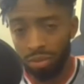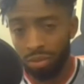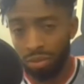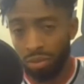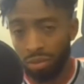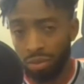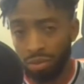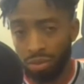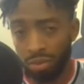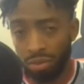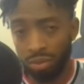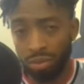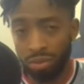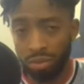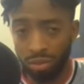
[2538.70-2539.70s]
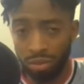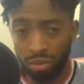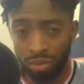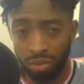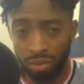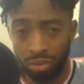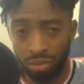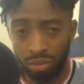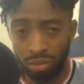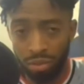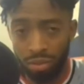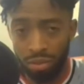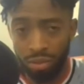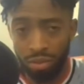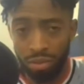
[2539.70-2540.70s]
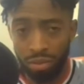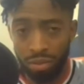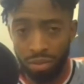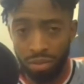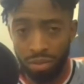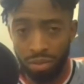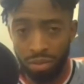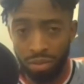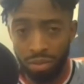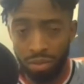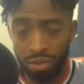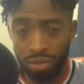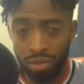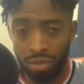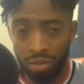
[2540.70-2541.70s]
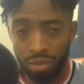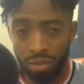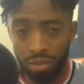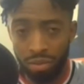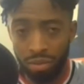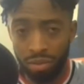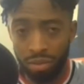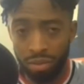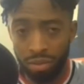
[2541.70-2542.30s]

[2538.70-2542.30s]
No words are spoken by the person on screen.